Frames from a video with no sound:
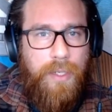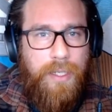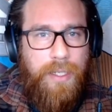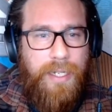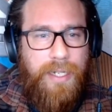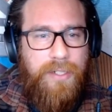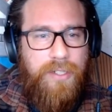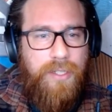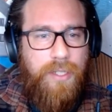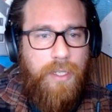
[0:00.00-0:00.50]

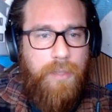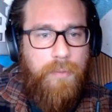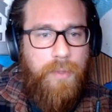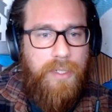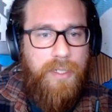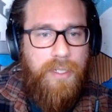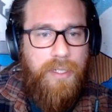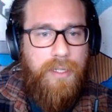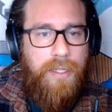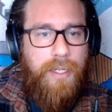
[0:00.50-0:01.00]
Each time we
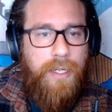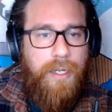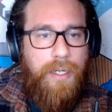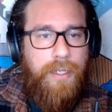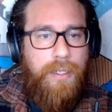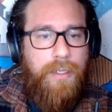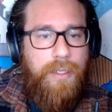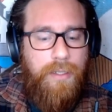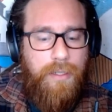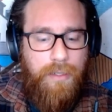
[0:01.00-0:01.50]
did
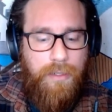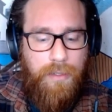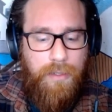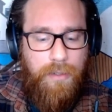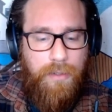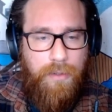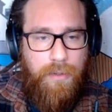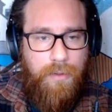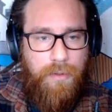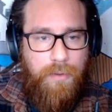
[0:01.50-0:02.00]
that,
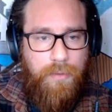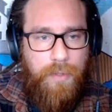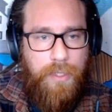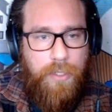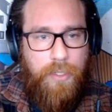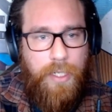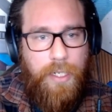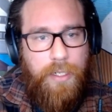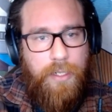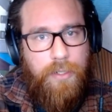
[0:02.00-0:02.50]
we
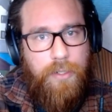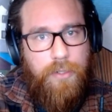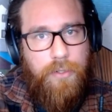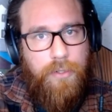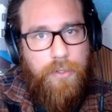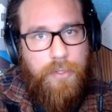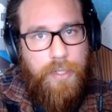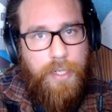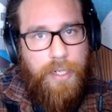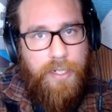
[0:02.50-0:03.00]
created a
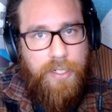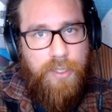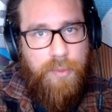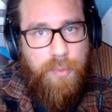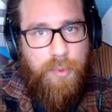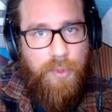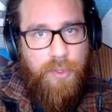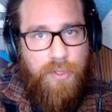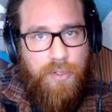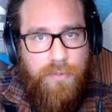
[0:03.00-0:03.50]
new
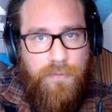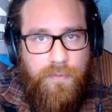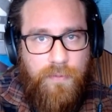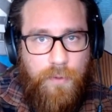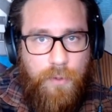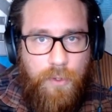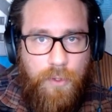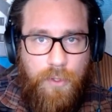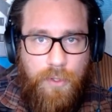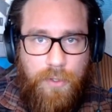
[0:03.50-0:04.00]
dashboard
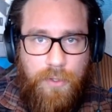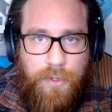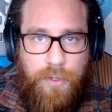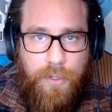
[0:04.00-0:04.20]
for